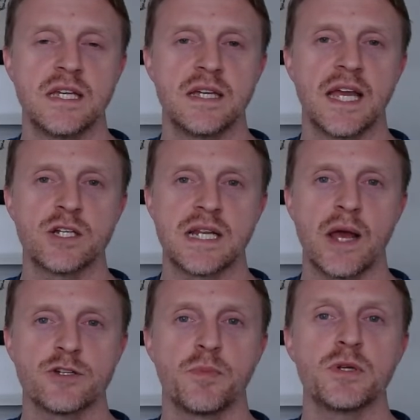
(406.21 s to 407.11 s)
English language
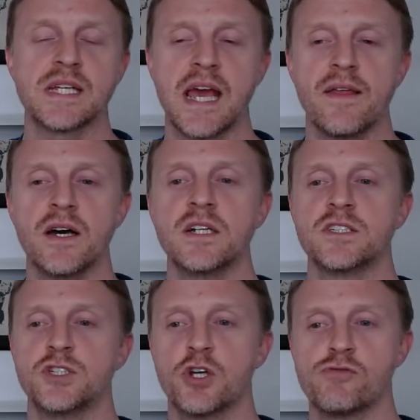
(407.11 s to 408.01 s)
are put together
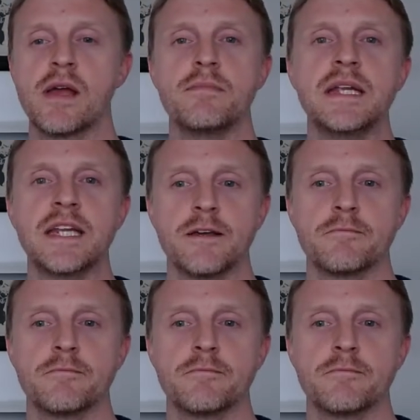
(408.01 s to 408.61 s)
to create meaning.